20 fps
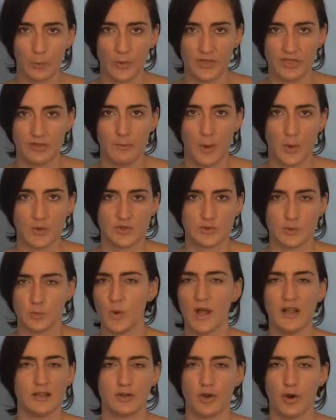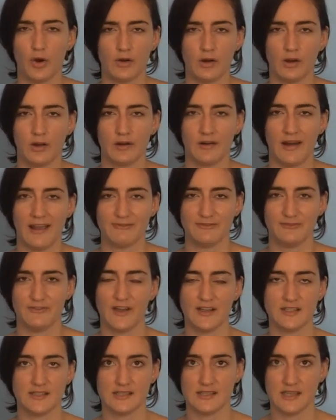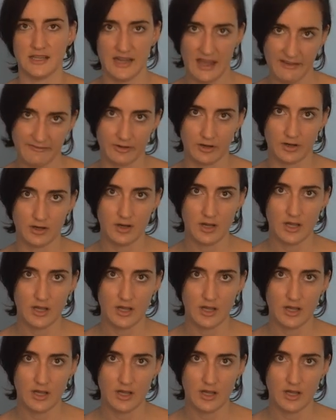with the most well choreographed fight scene ever.